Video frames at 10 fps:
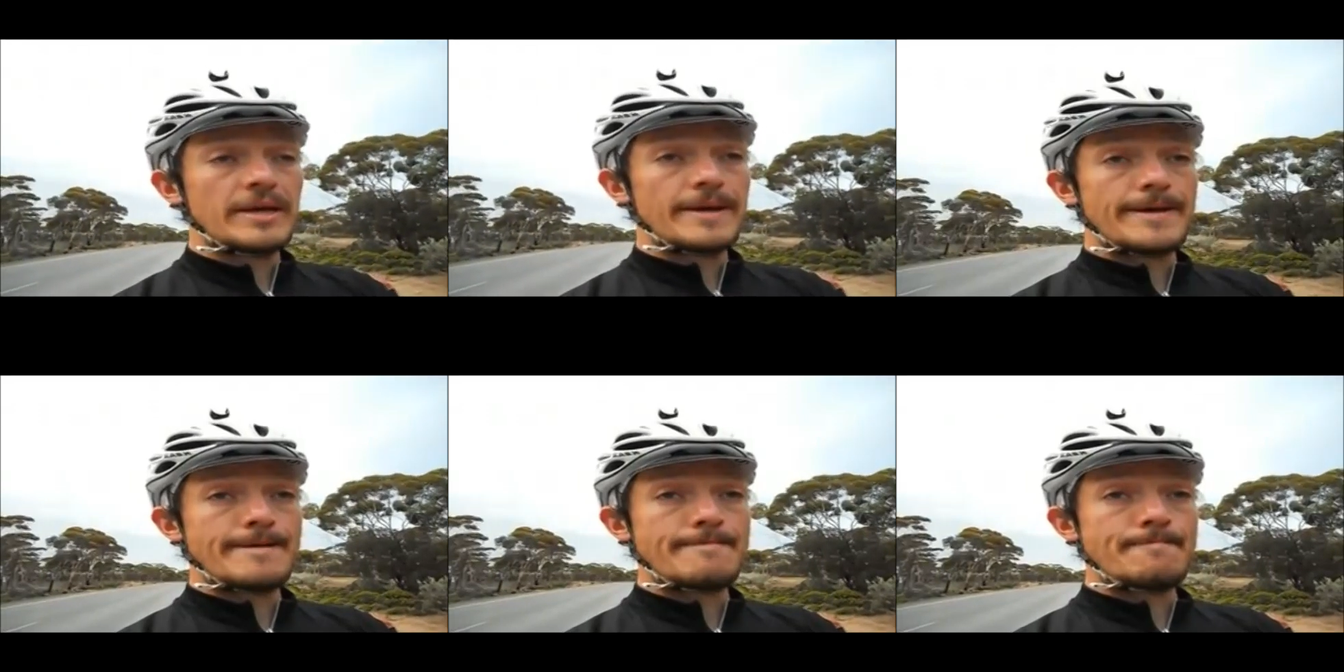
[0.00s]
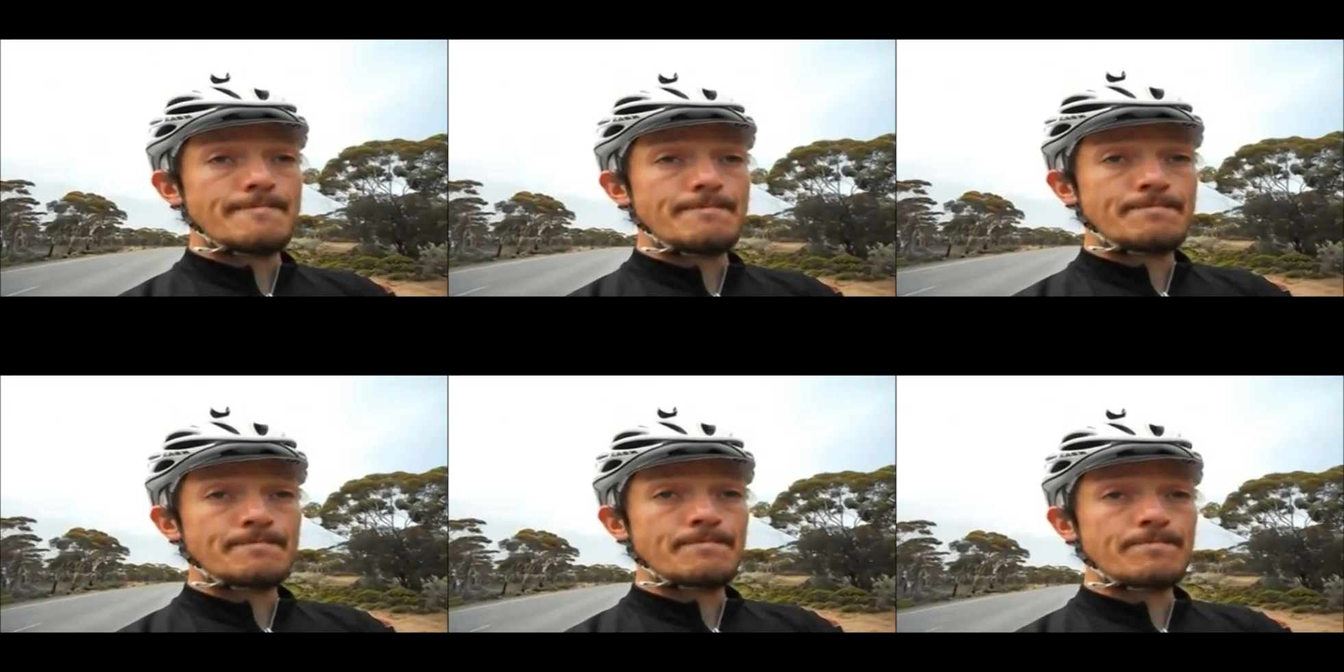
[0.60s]

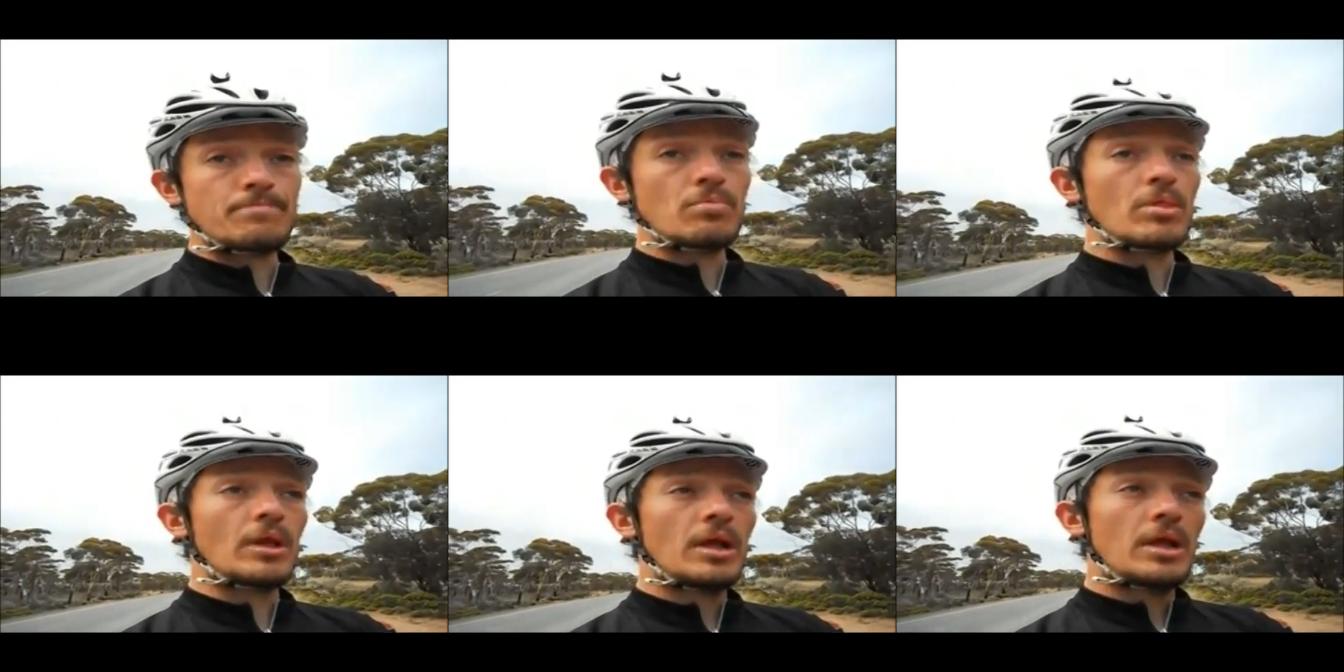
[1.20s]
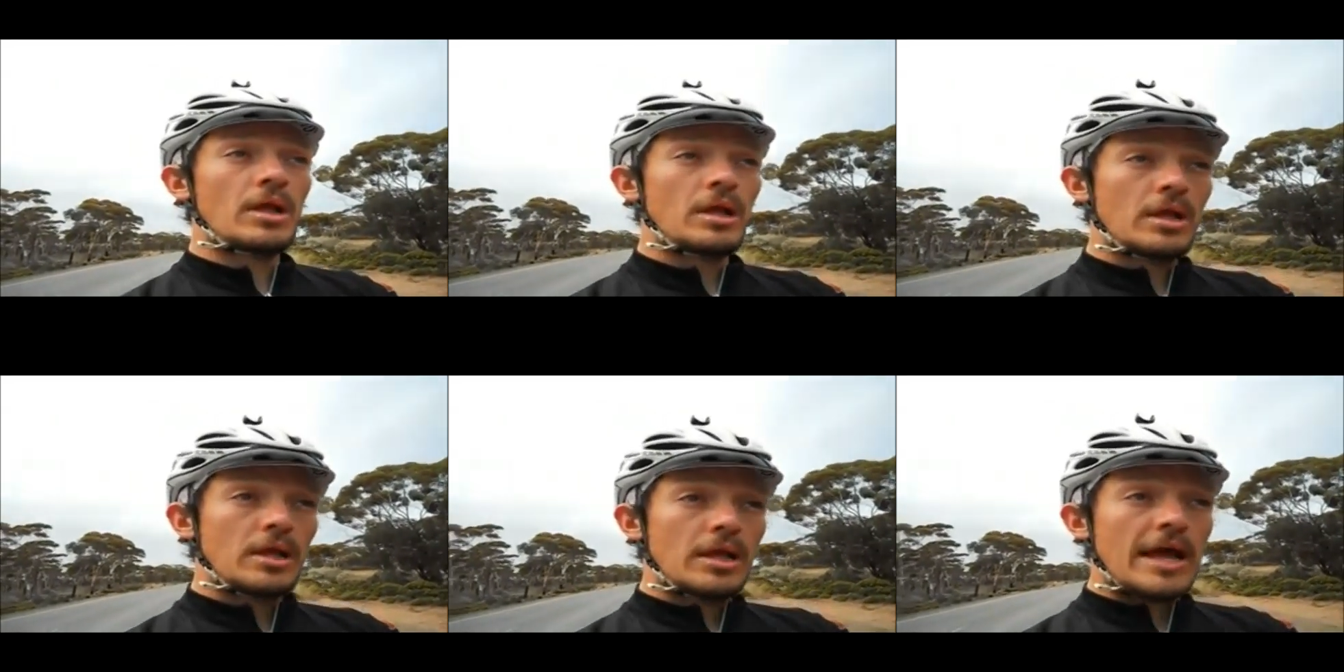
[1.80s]

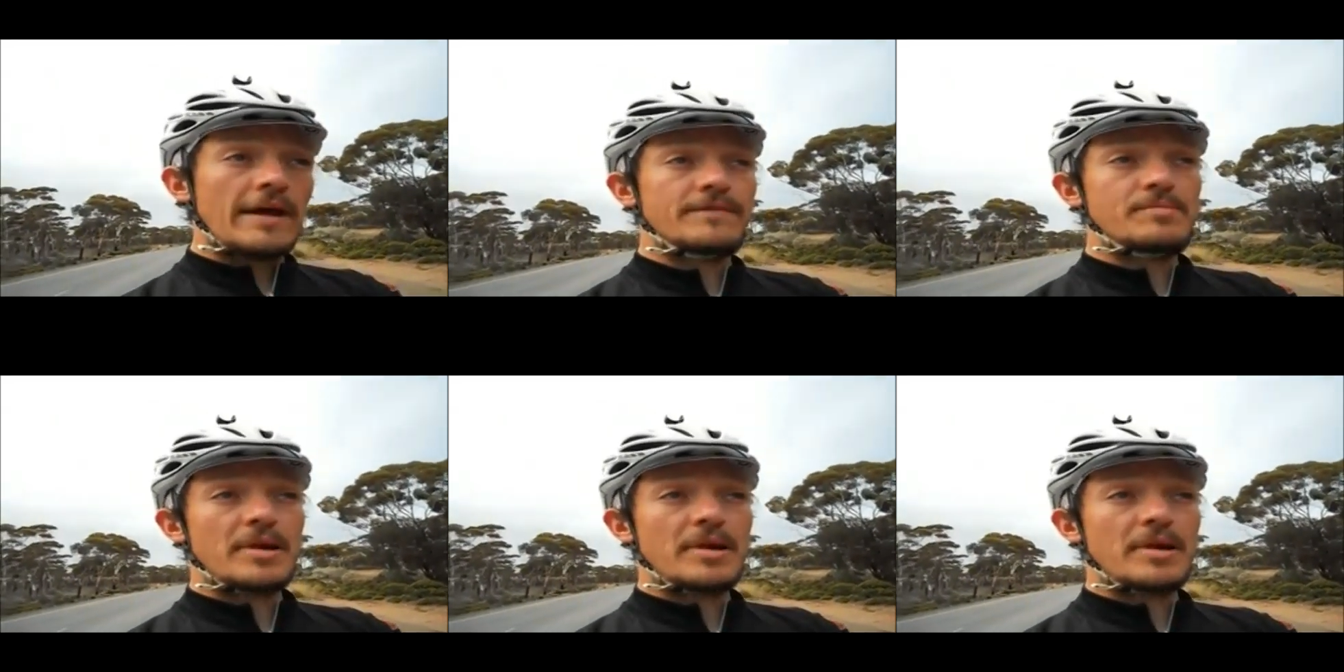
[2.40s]
After